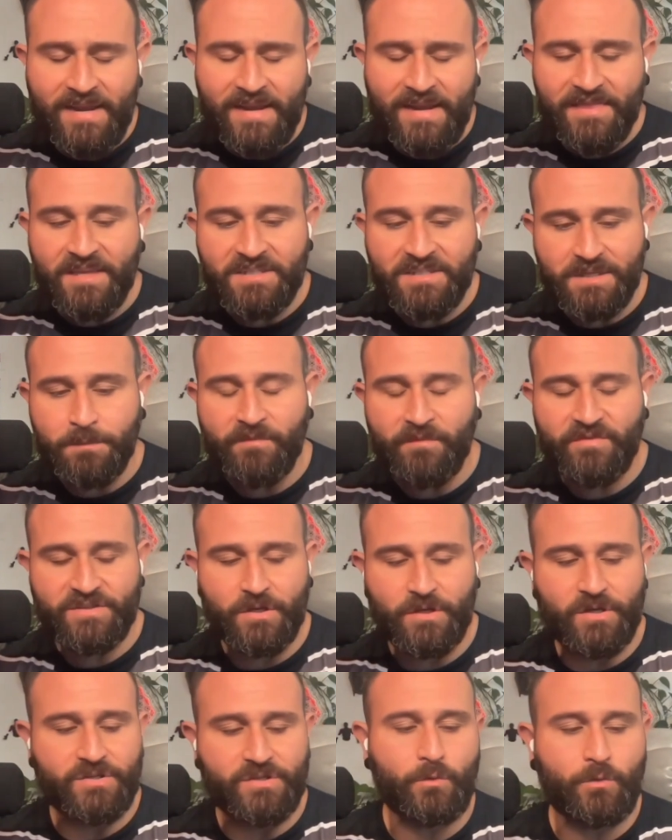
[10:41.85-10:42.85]
and I think some of
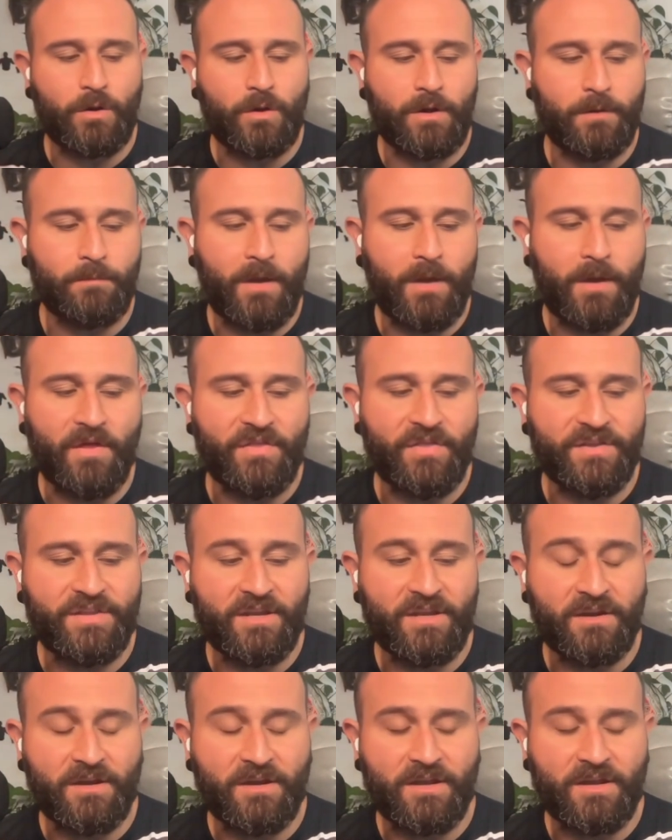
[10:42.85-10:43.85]
it's also um
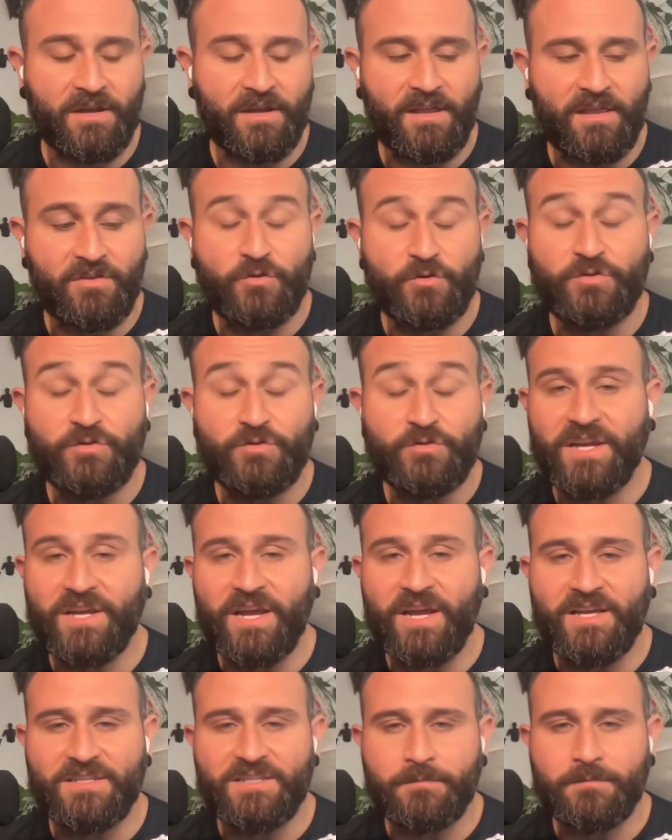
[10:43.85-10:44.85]
authentic
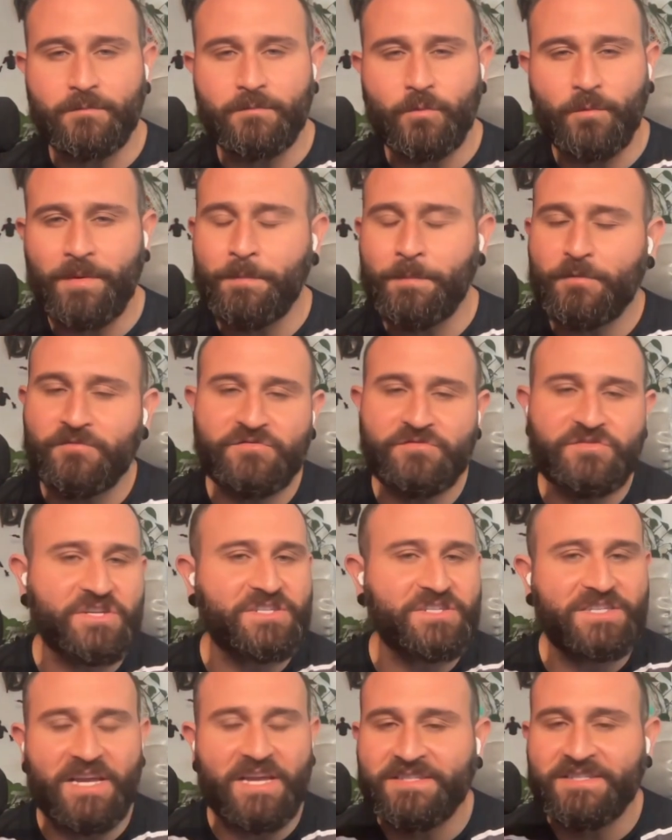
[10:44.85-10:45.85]
enthusiasm where people have
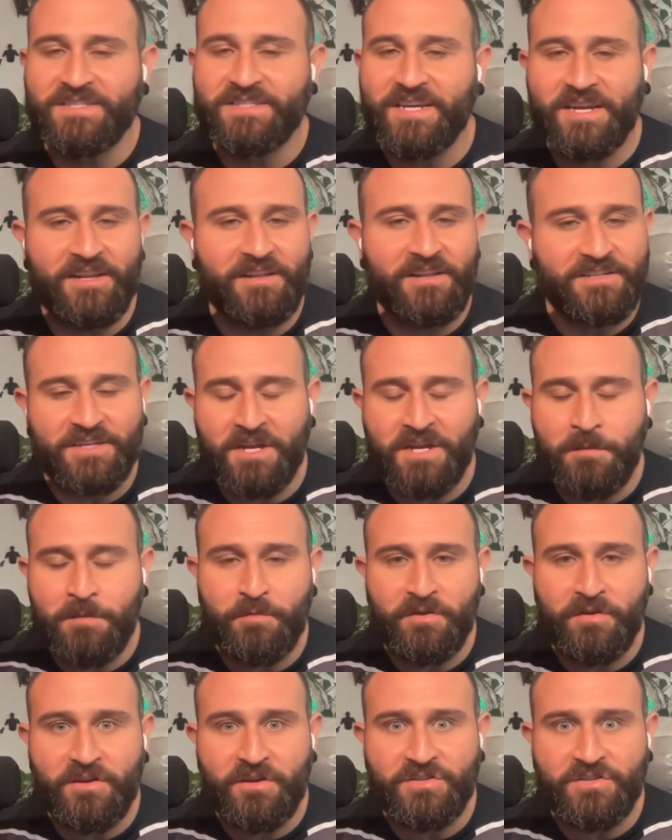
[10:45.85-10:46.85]
just taken psychedelics a
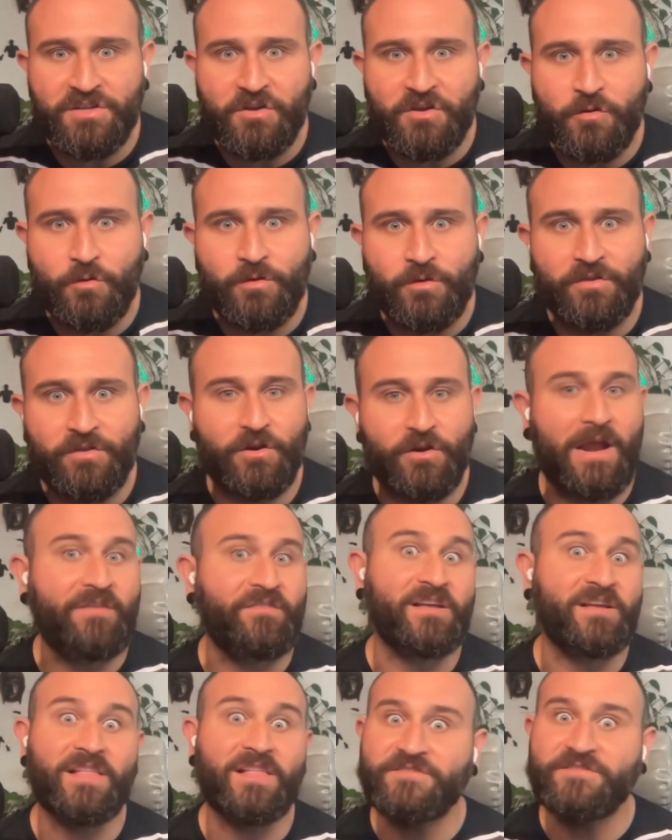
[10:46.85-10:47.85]
couple years ago and they're
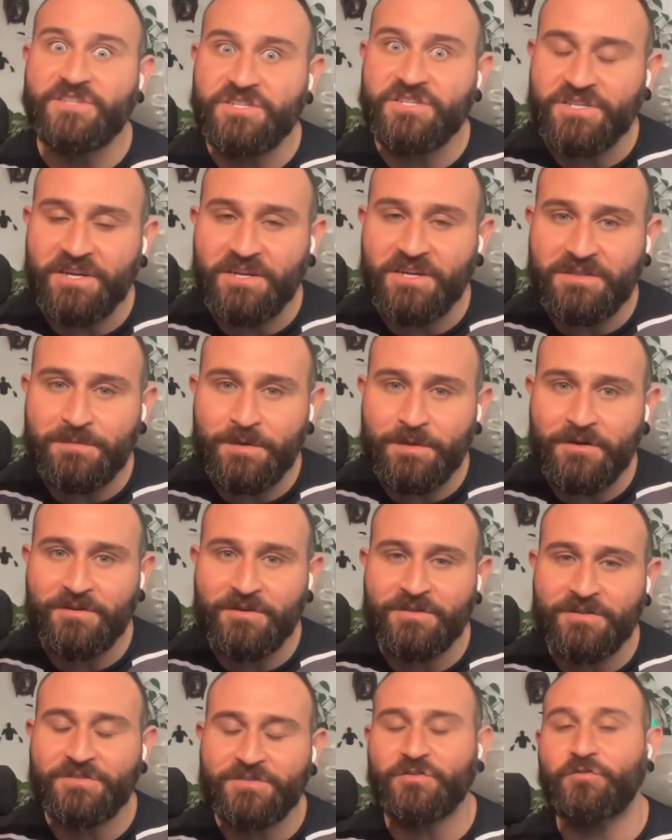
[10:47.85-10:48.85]
having a life-changing
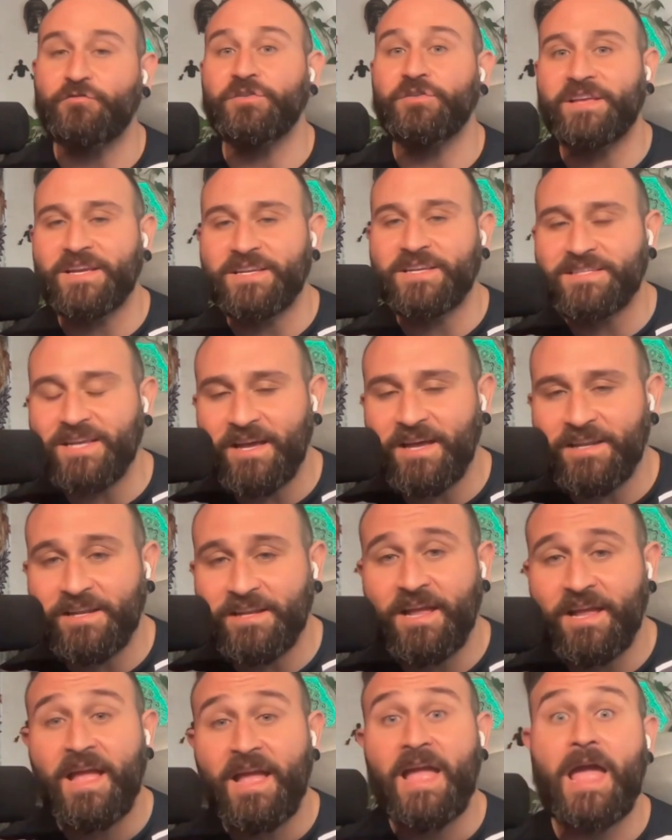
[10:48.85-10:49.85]
experience so they're really
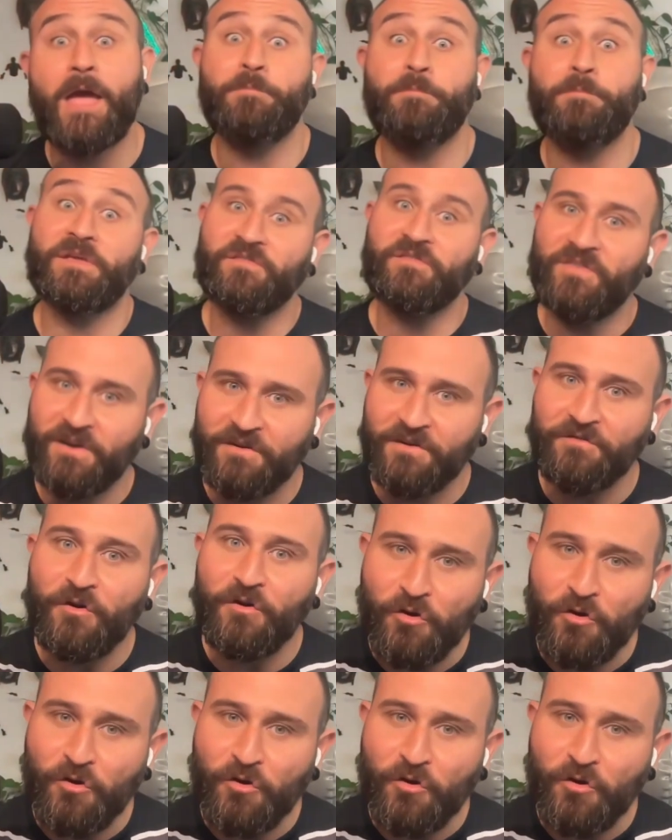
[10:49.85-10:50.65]
excited and being very